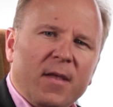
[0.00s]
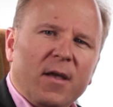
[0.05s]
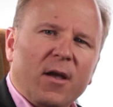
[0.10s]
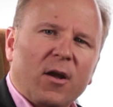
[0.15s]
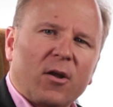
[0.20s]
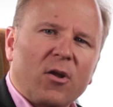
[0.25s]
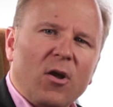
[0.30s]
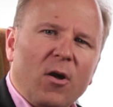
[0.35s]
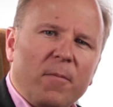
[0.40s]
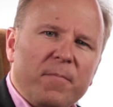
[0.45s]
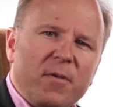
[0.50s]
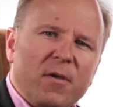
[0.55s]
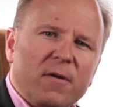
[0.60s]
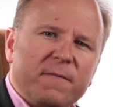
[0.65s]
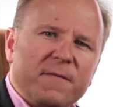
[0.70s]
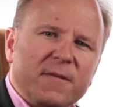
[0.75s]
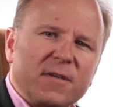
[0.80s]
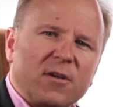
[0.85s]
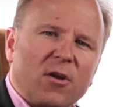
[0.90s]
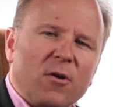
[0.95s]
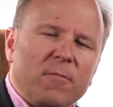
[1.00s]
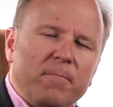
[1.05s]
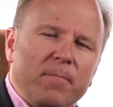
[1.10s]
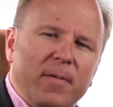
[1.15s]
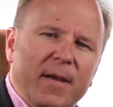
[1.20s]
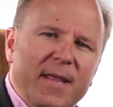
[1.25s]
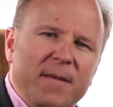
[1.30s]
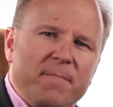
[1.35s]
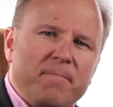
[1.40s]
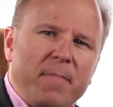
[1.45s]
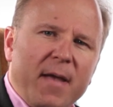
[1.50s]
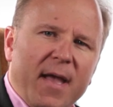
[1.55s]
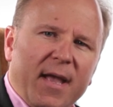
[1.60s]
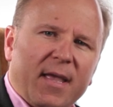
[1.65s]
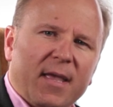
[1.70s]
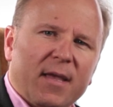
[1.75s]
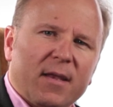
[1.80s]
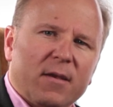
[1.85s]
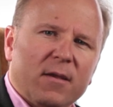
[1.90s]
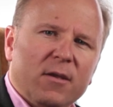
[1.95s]
a copy of the complete
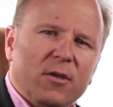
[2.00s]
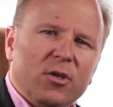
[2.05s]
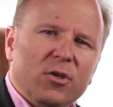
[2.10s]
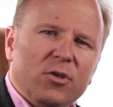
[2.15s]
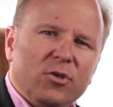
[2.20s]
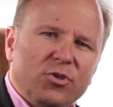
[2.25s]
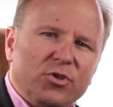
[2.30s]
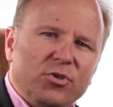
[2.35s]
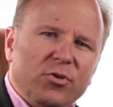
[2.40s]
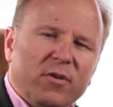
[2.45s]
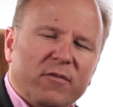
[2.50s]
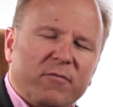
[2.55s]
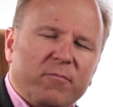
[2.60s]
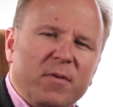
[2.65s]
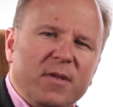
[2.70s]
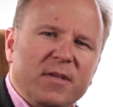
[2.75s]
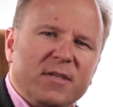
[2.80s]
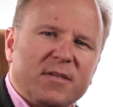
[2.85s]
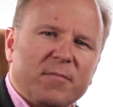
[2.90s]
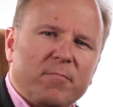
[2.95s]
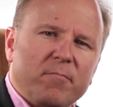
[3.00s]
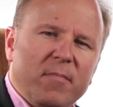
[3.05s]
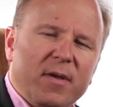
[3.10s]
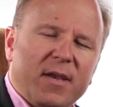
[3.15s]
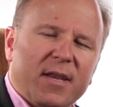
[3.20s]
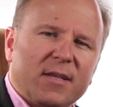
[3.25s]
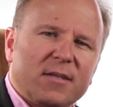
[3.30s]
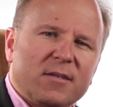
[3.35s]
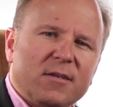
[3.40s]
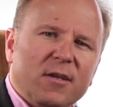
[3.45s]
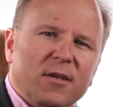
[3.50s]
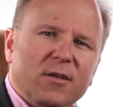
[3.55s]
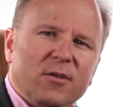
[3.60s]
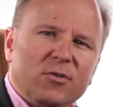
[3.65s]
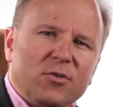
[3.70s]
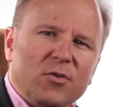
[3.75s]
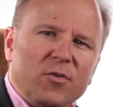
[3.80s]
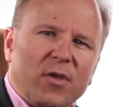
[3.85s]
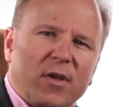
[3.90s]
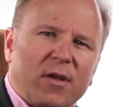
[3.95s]
packet should have been submitted
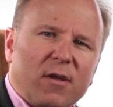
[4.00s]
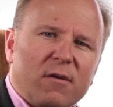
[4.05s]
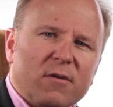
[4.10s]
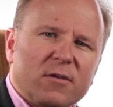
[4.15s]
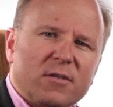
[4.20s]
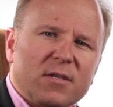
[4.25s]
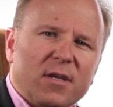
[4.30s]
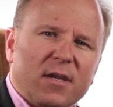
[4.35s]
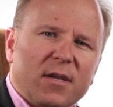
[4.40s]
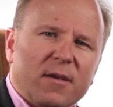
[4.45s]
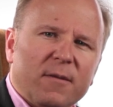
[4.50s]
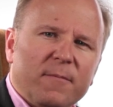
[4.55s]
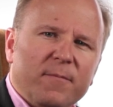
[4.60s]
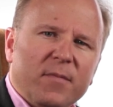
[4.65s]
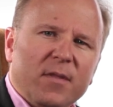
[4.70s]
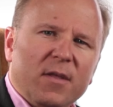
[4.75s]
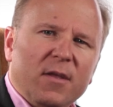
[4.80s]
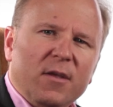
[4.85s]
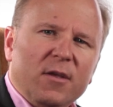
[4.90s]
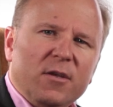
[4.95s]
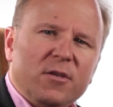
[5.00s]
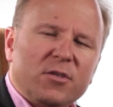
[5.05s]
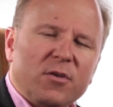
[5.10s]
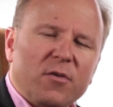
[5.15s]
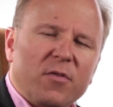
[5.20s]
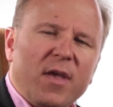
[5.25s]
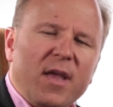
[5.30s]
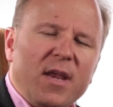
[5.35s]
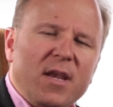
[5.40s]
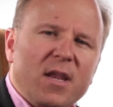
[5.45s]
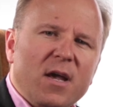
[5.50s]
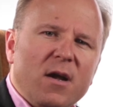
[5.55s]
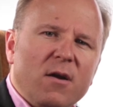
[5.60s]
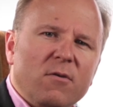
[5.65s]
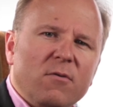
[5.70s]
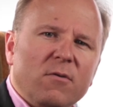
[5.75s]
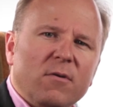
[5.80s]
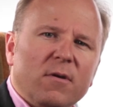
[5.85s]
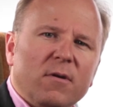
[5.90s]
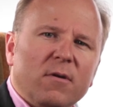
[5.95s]
to the consulate, so they
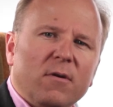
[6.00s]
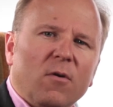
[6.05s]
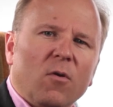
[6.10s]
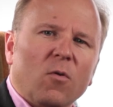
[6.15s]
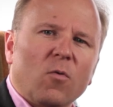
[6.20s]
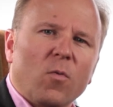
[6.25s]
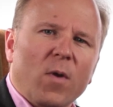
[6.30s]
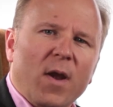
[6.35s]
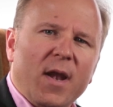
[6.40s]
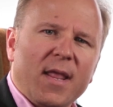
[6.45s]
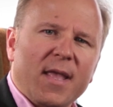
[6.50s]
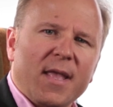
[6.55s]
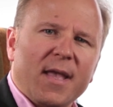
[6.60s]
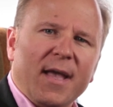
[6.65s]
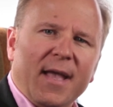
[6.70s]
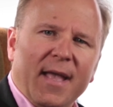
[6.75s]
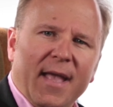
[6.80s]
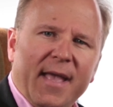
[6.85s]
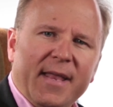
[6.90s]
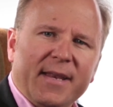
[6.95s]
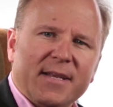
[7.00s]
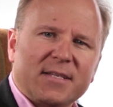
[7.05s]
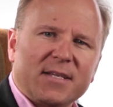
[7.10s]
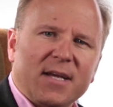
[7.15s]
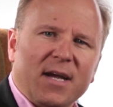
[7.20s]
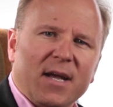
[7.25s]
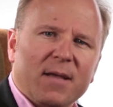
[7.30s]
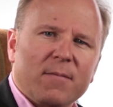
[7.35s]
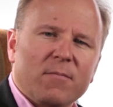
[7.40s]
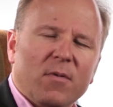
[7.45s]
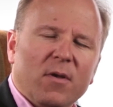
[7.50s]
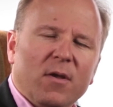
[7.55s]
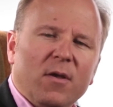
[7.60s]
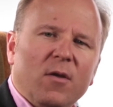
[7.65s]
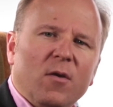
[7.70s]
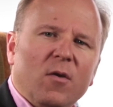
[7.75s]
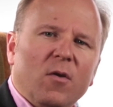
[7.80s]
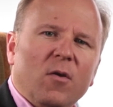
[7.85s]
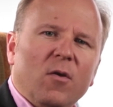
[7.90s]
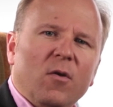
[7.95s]
know already ahead of time
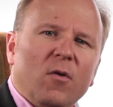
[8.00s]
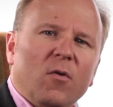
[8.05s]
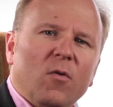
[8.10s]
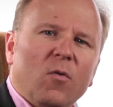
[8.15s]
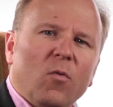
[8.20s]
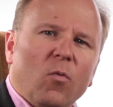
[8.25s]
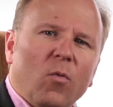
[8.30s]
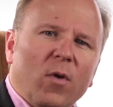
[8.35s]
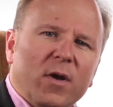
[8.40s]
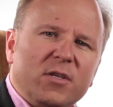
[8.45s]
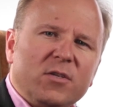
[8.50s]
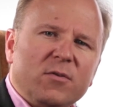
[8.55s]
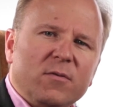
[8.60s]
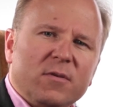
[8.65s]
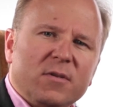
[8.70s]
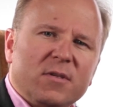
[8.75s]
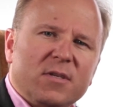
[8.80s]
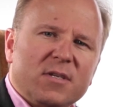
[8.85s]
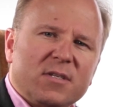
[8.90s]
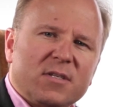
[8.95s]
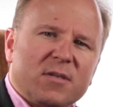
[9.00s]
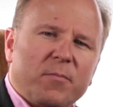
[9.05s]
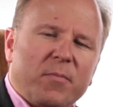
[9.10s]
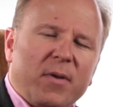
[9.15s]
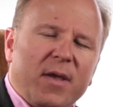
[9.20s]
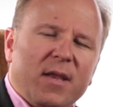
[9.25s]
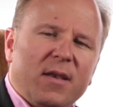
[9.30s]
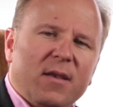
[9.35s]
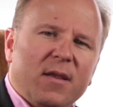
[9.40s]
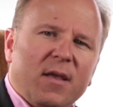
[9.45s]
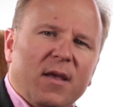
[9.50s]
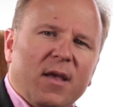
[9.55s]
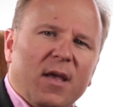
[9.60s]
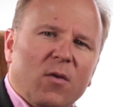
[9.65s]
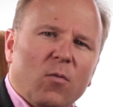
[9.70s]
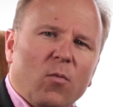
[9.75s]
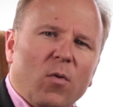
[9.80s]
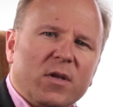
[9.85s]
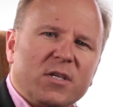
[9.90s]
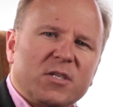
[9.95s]
what to anticipate
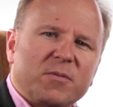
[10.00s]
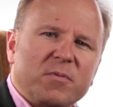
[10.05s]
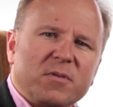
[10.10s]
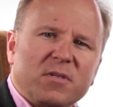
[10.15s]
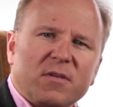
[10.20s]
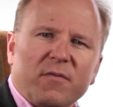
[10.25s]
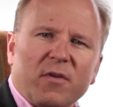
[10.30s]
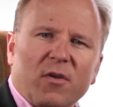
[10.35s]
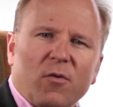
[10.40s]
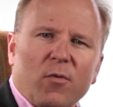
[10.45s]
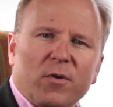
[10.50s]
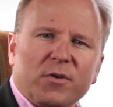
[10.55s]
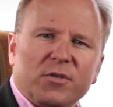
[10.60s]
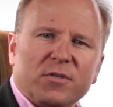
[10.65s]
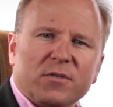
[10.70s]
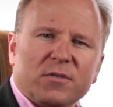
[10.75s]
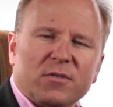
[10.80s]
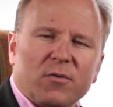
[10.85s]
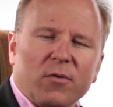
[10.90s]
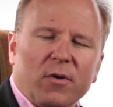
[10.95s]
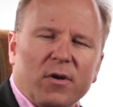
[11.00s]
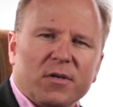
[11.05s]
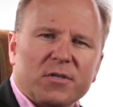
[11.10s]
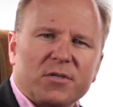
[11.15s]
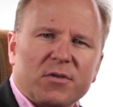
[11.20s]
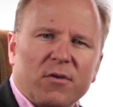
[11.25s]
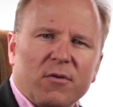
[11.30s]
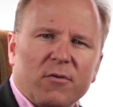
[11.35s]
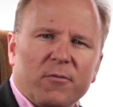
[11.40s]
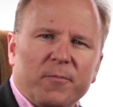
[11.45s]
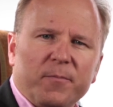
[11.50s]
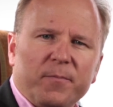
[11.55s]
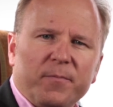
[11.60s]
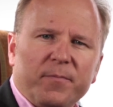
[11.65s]
and what specific questions to ask you.